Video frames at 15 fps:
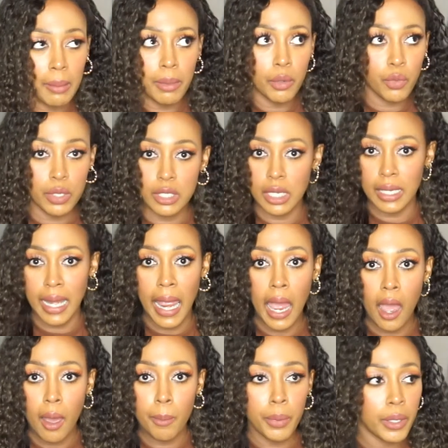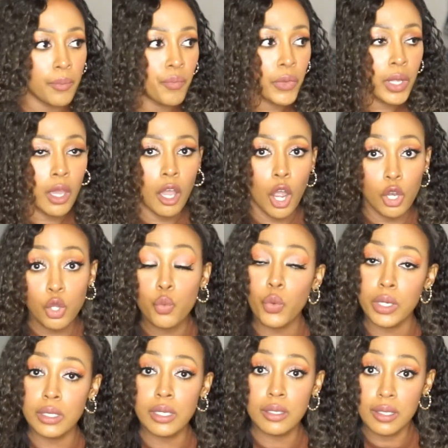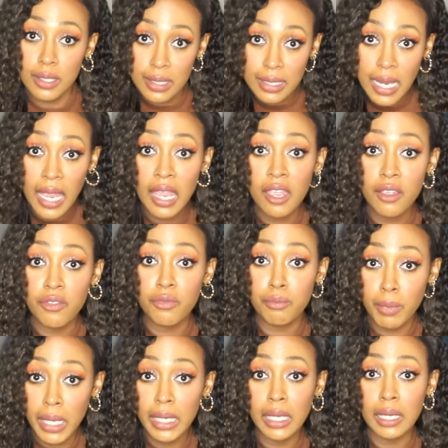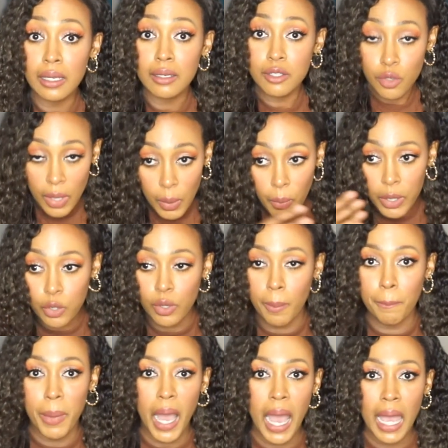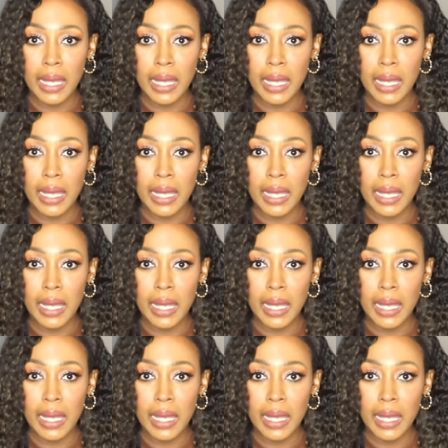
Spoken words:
be renting now, but are you renting to save money so that way you can buy?